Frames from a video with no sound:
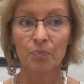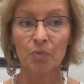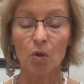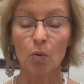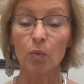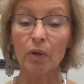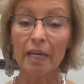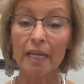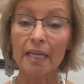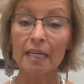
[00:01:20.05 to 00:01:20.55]

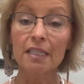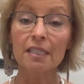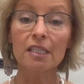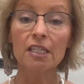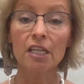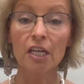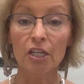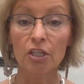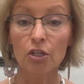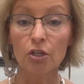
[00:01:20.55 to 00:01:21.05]
we
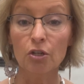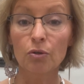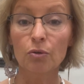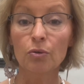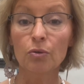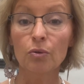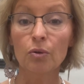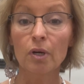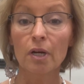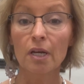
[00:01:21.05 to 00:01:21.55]

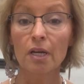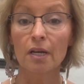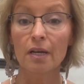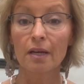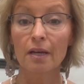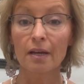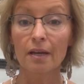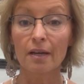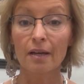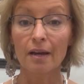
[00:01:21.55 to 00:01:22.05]
continue
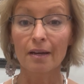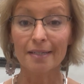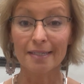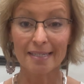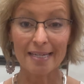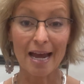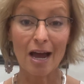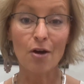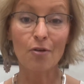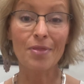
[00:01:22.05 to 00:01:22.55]

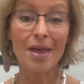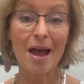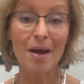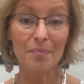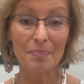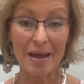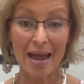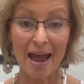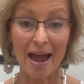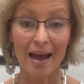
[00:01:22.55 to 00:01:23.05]
down that
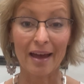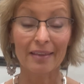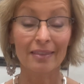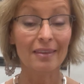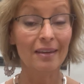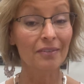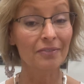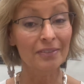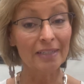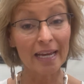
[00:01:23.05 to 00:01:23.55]
path
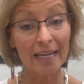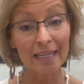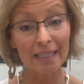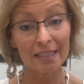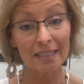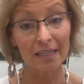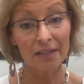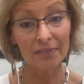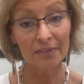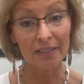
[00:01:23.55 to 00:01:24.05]
of
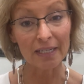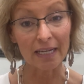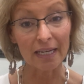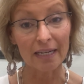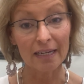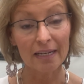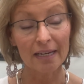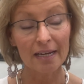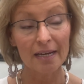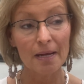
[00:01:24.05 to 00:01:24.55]
negativity.
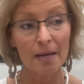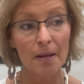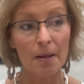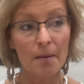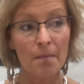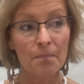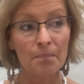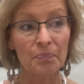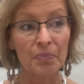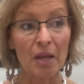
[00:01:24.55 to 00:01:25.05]

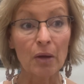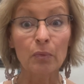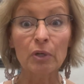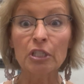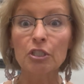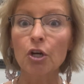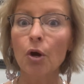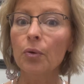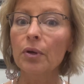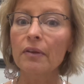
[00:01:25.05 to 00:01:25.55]
And we
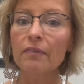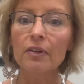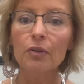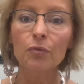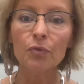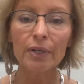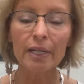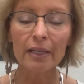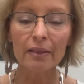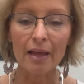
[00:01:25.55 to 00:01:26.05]
don't even
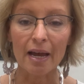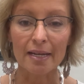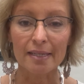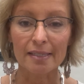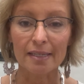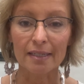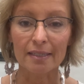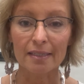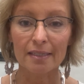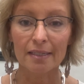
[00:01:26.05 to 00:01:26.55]
realize
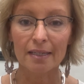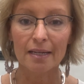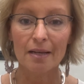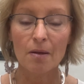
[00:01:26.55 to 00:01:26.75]
it.